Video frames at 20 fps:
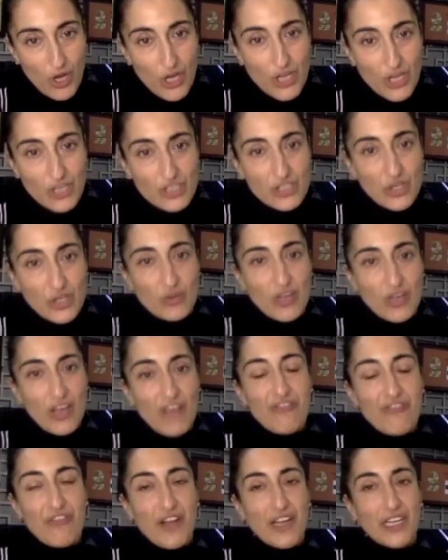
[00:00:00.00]
So they're
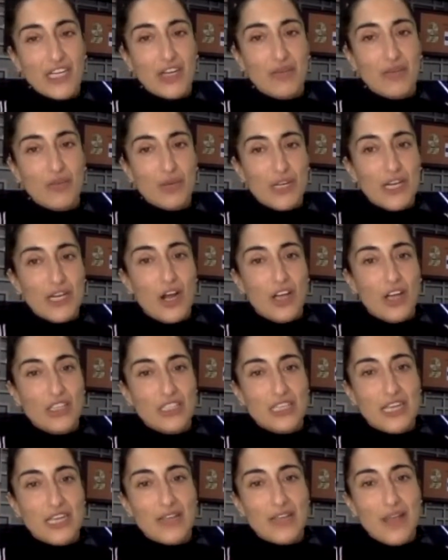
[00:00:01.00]
finding it really hard to
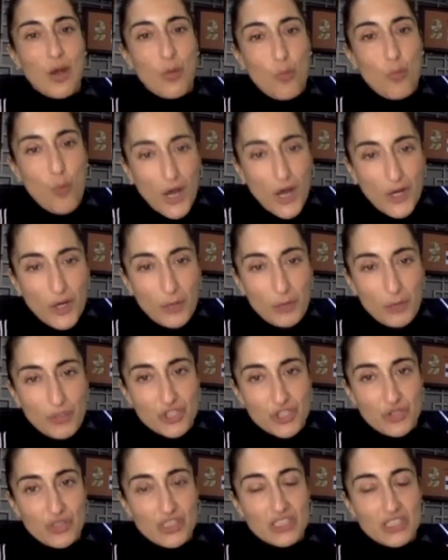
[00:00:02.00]
get that one
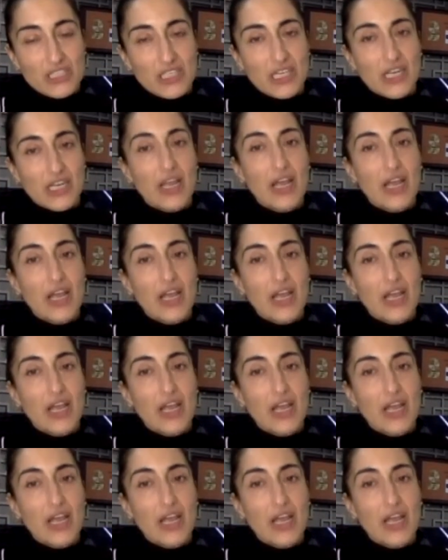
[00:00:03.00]
opportunity